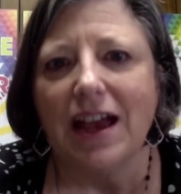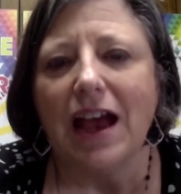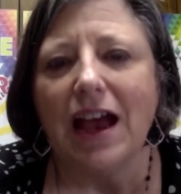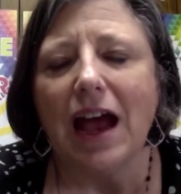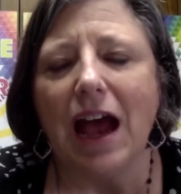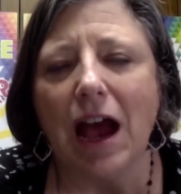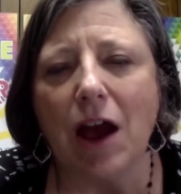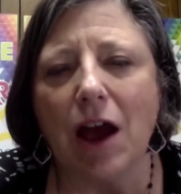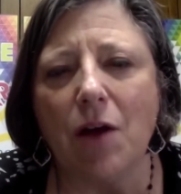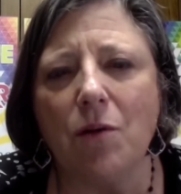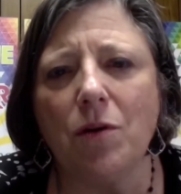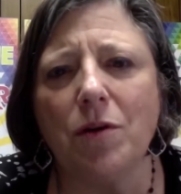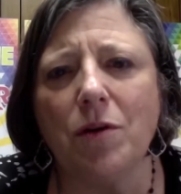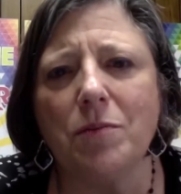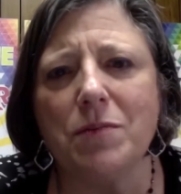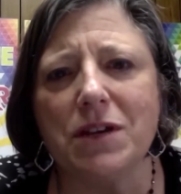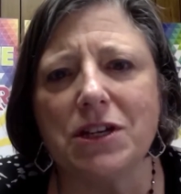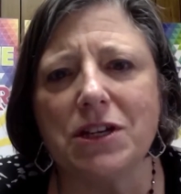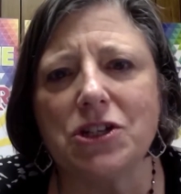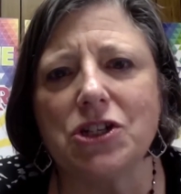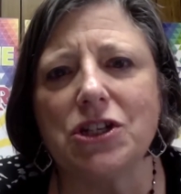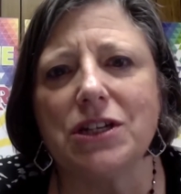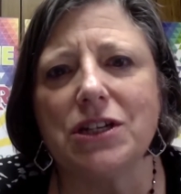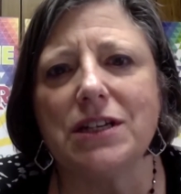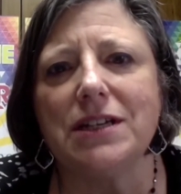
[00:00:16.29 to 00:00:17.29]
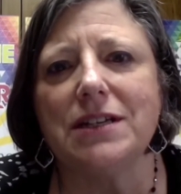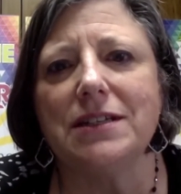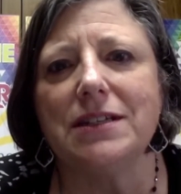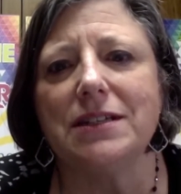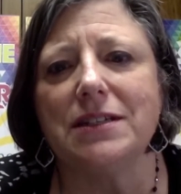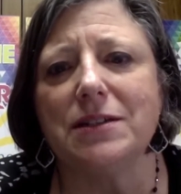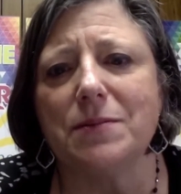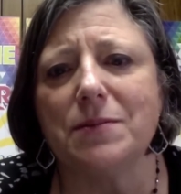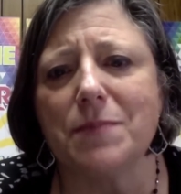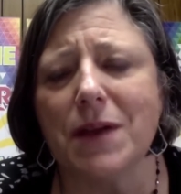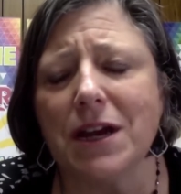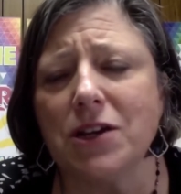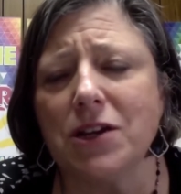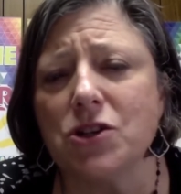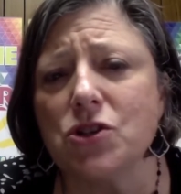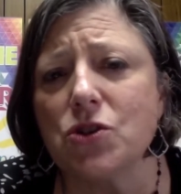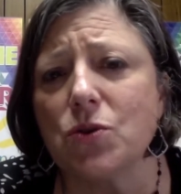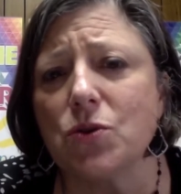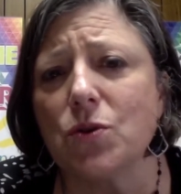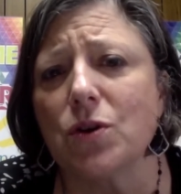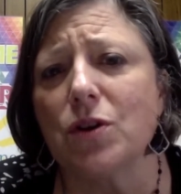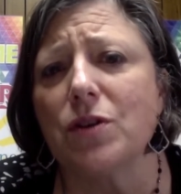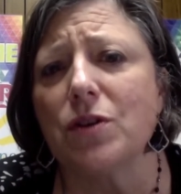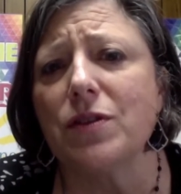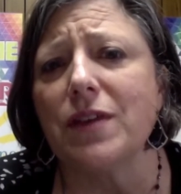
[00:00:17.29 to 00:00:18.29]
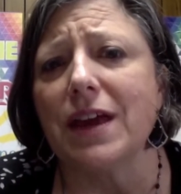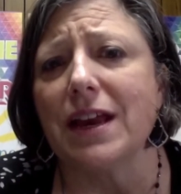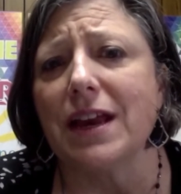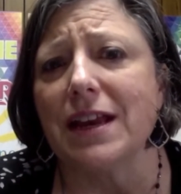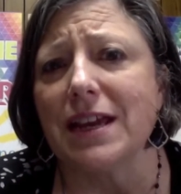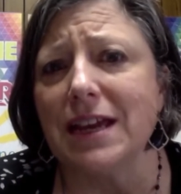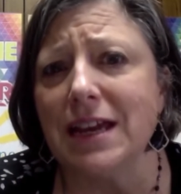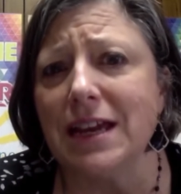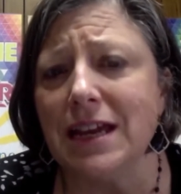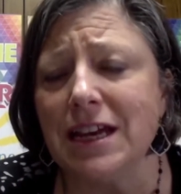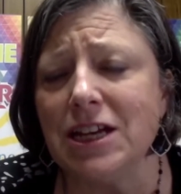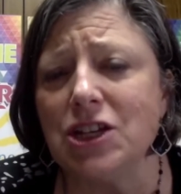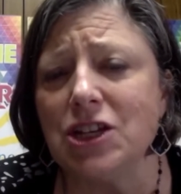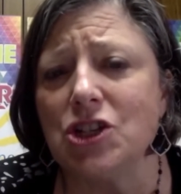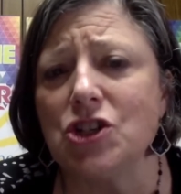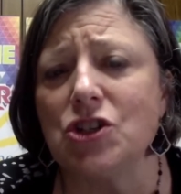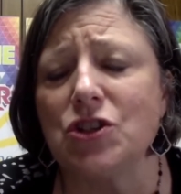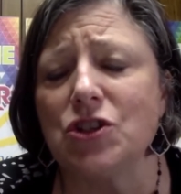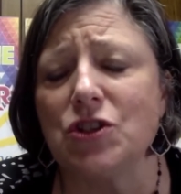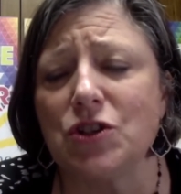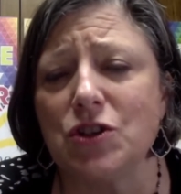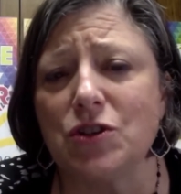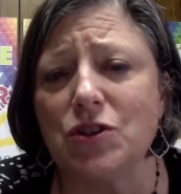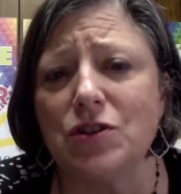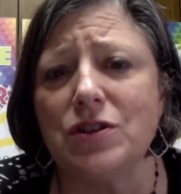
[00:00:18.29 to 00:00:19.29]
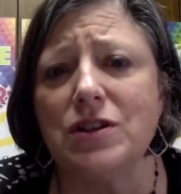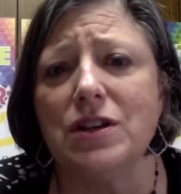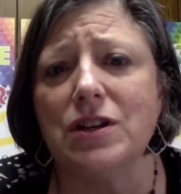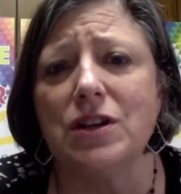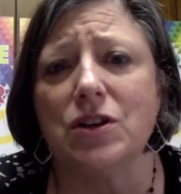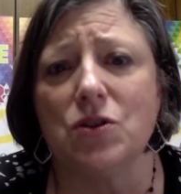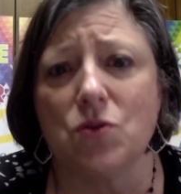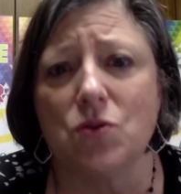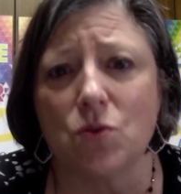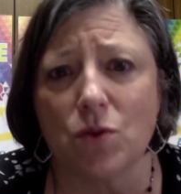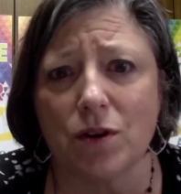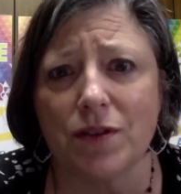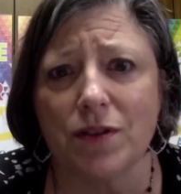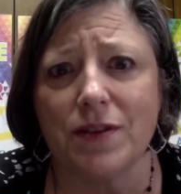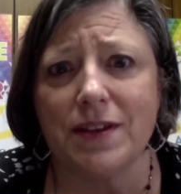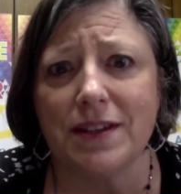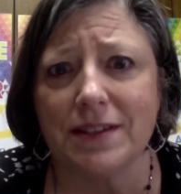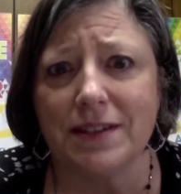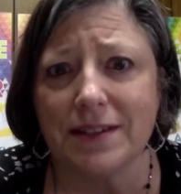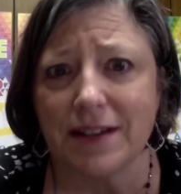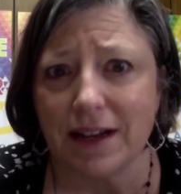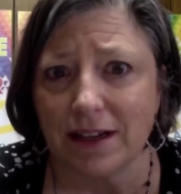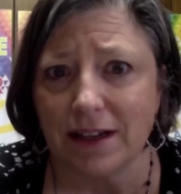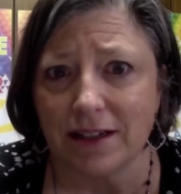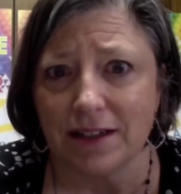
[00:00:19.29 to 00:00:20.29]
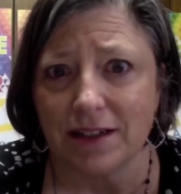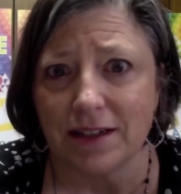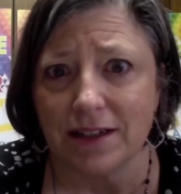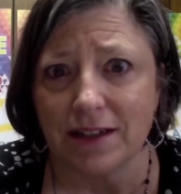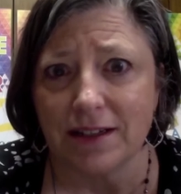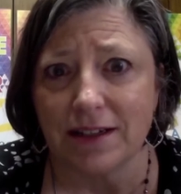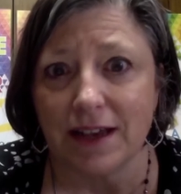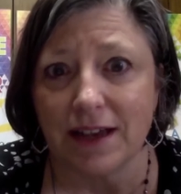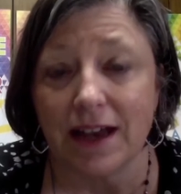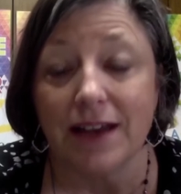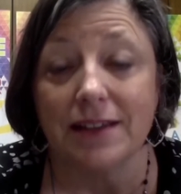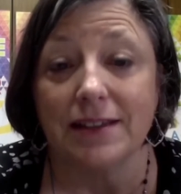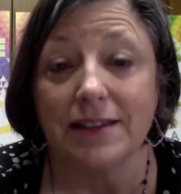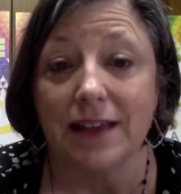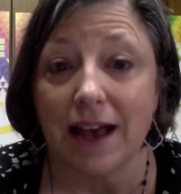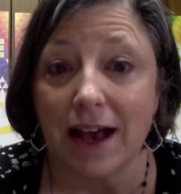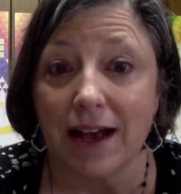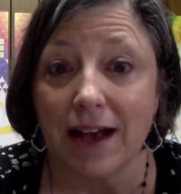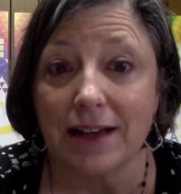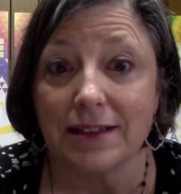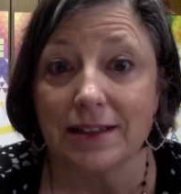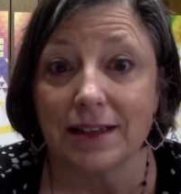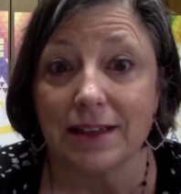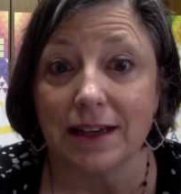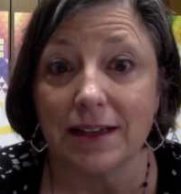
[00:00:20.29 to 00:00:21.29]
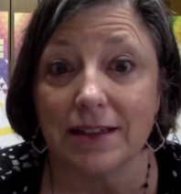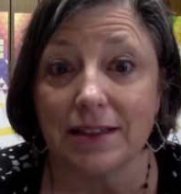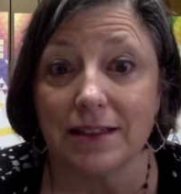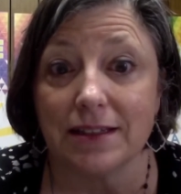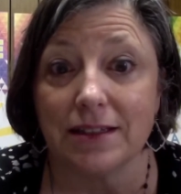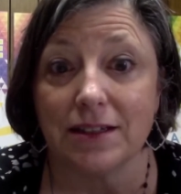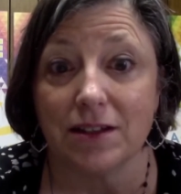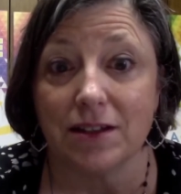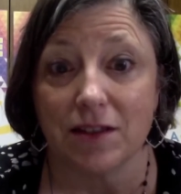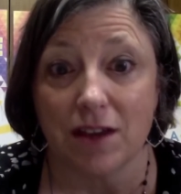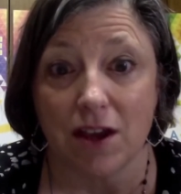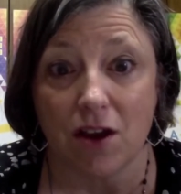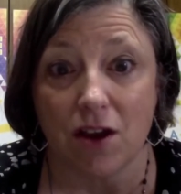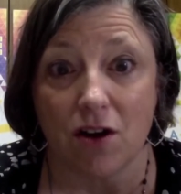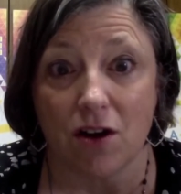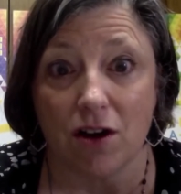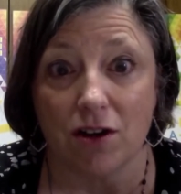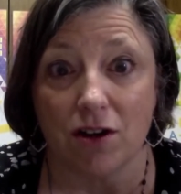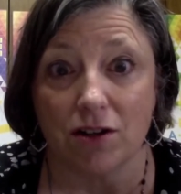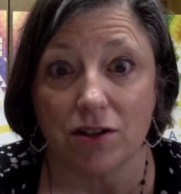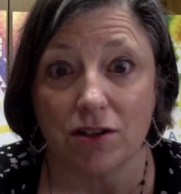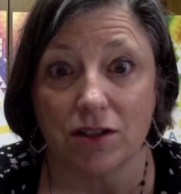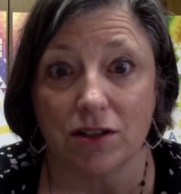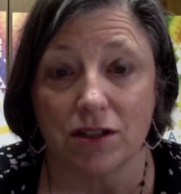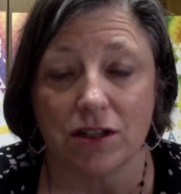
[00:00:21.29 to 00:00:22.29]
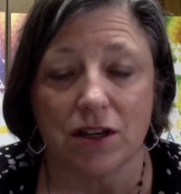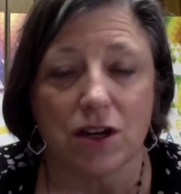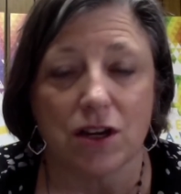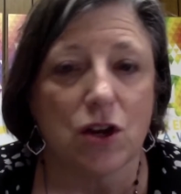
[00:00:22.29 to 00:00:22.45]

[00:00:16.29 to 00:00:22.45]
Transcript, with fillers: Our mission is to make sure that each student in Northeast Texas has access to the arts.